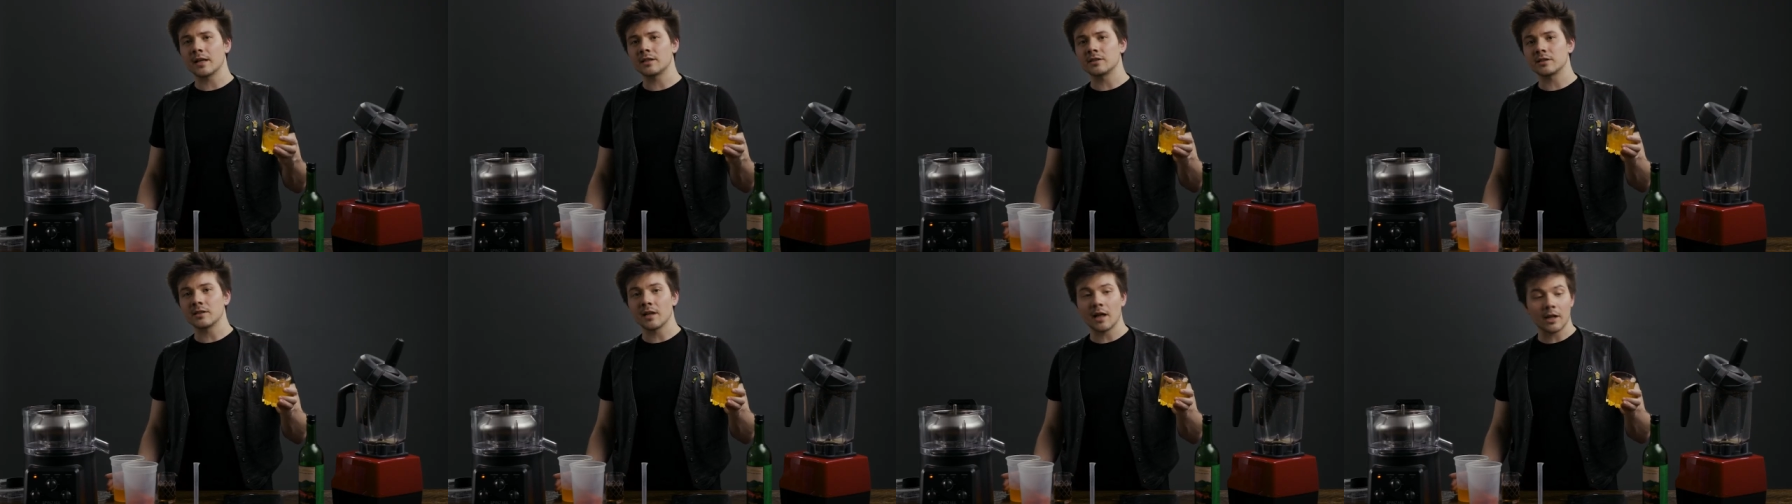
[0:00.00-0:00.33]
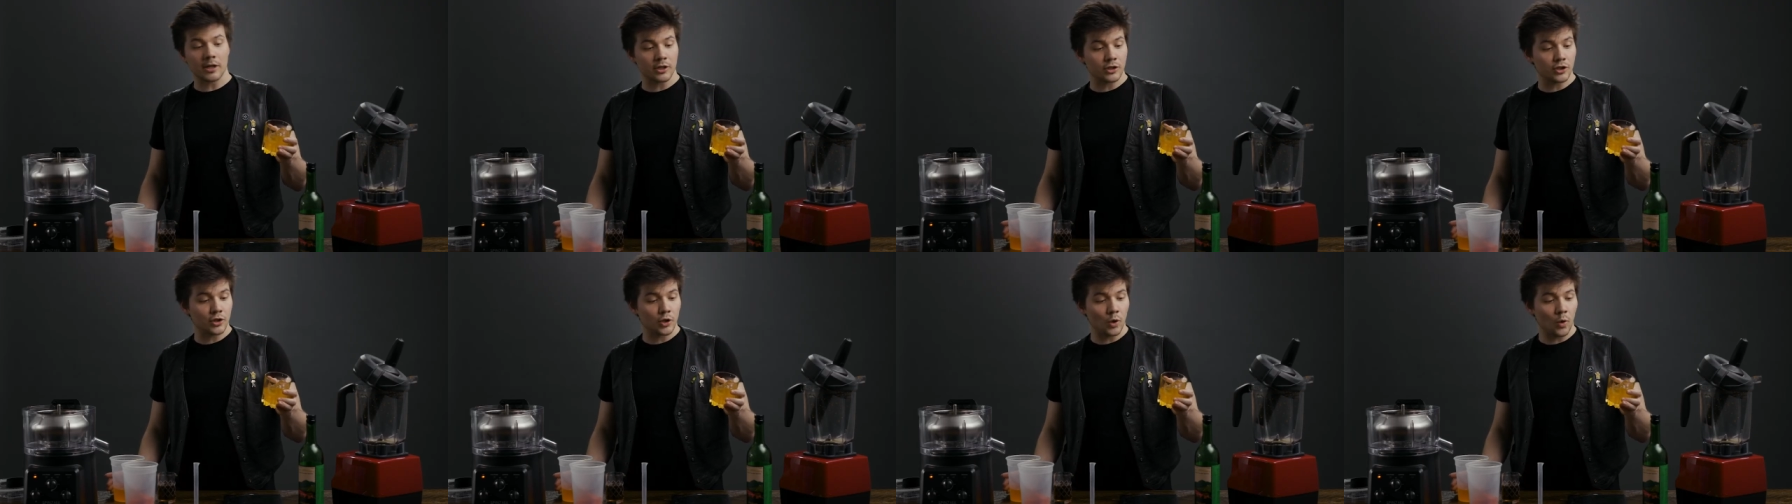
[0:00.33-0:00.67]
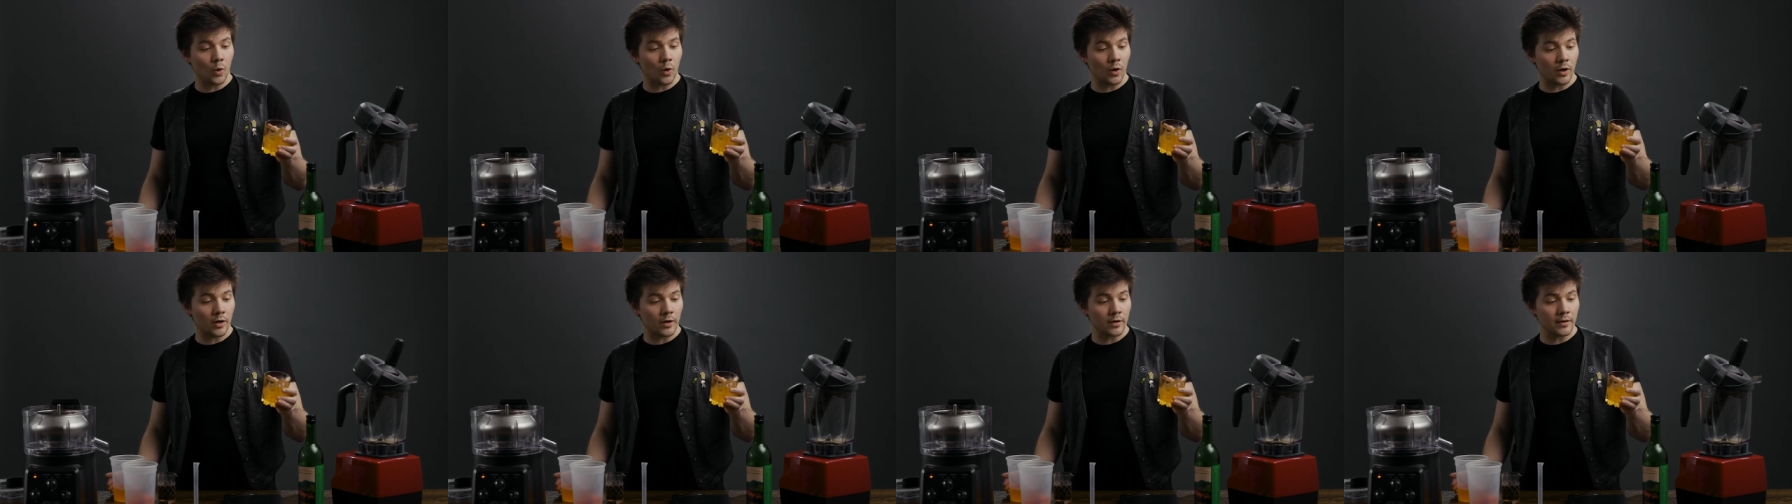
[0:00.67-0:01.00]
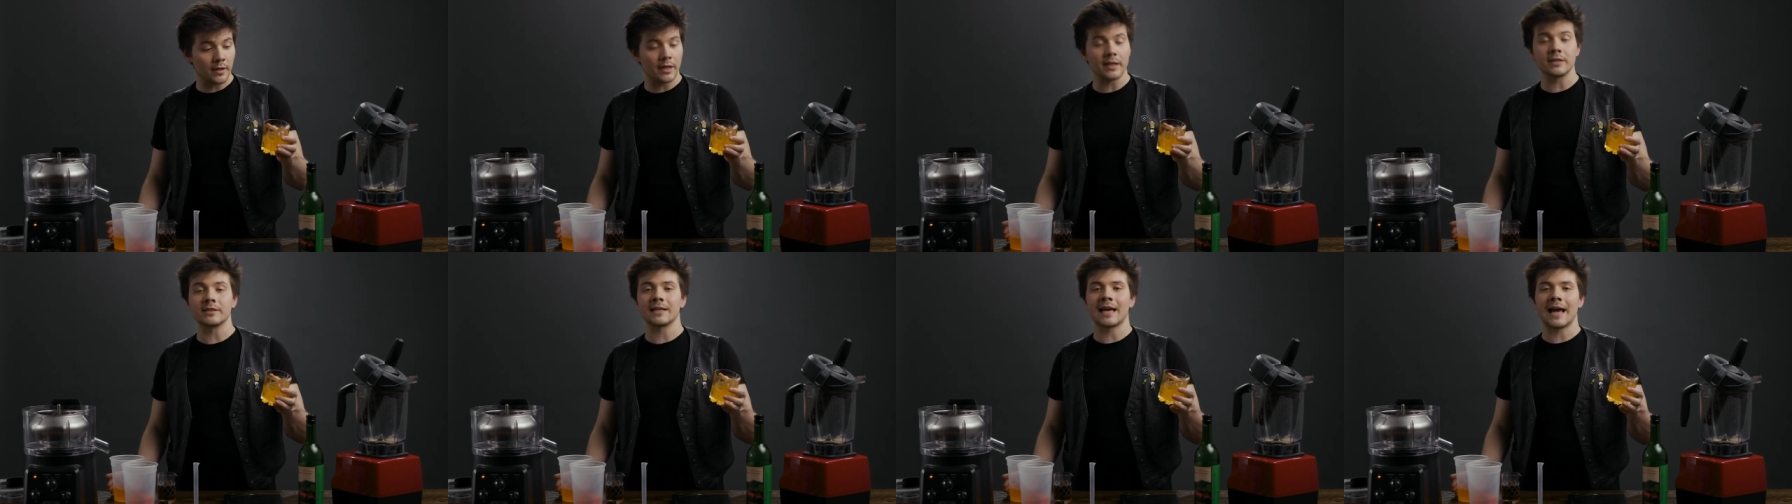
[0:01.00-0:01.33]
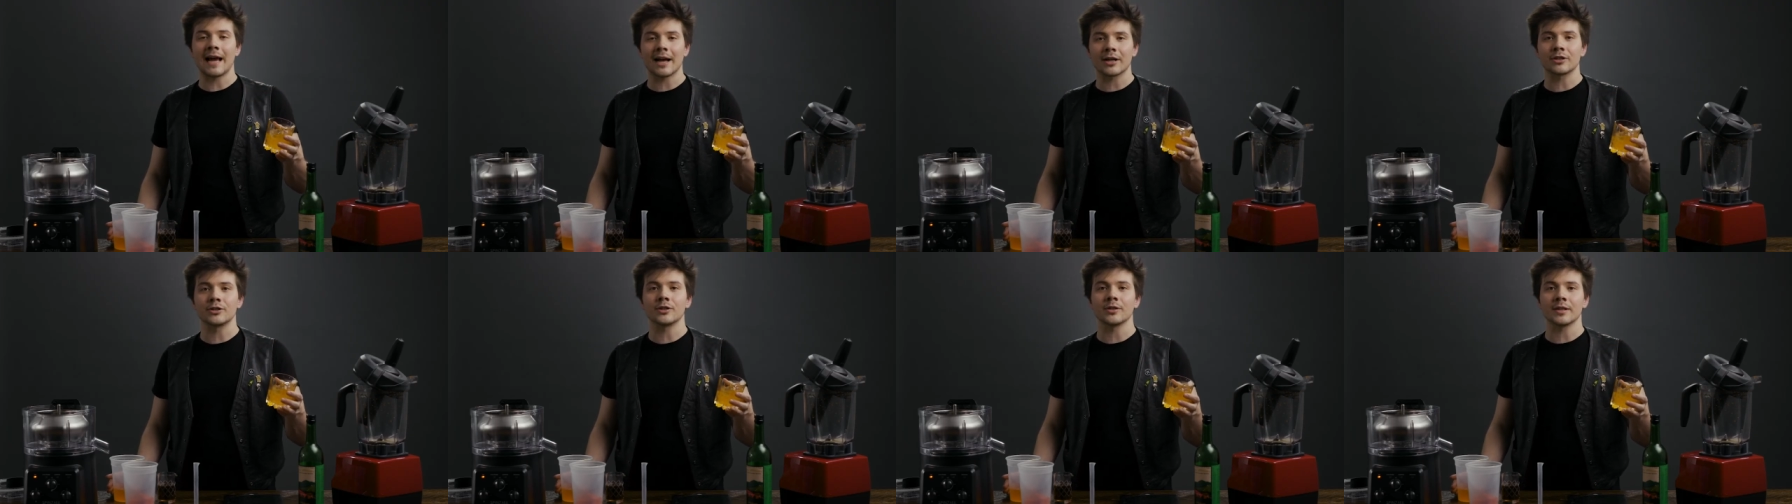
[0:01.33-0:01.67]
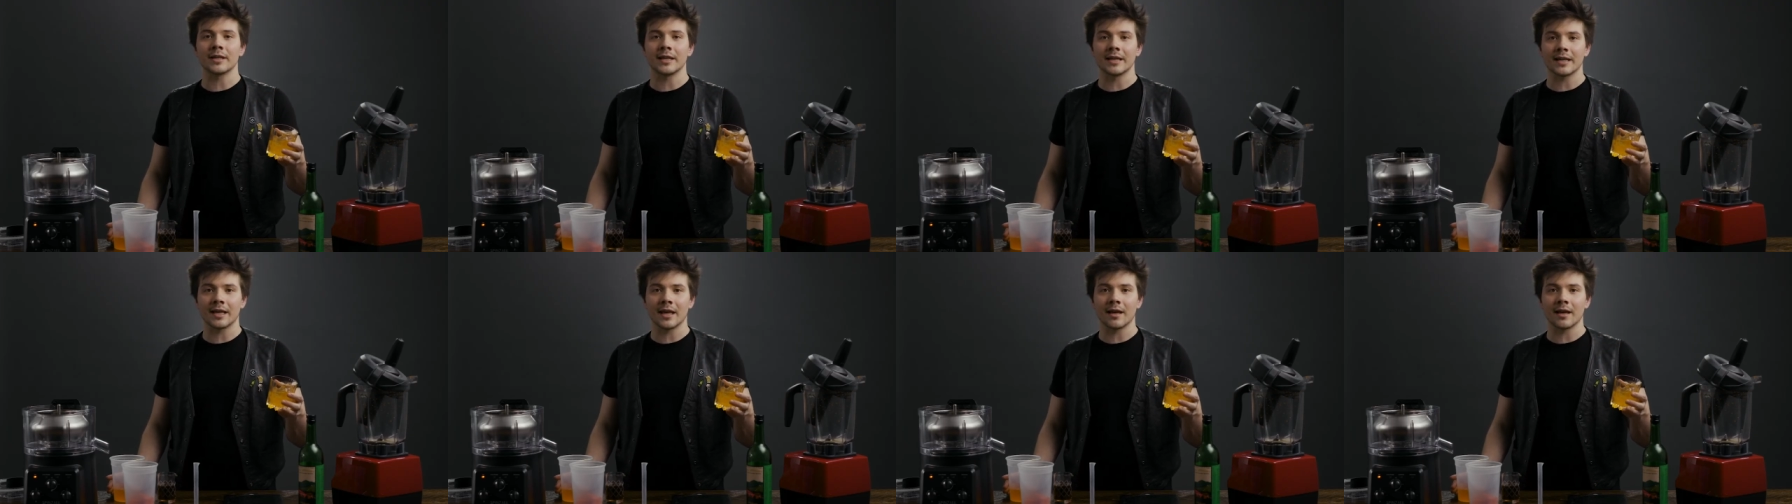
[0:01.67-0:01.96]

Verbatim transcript: It's not a chore, it's actually a